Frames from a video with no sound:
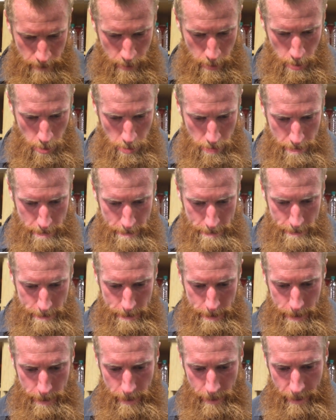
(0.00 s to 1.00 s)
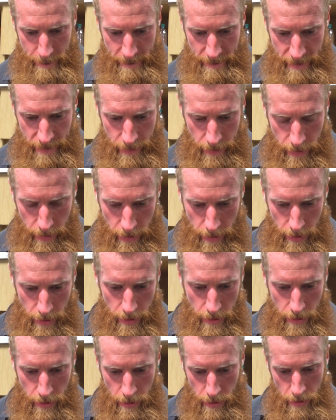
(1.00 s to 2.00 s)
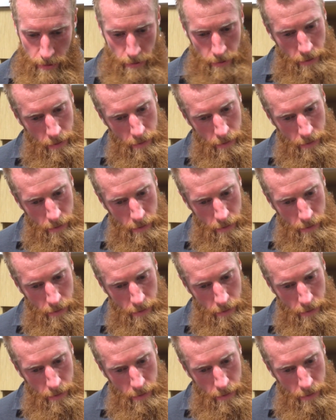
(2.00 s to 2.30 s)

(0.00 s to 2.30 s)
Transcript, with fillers: know what the next steps, or you feel confident that, that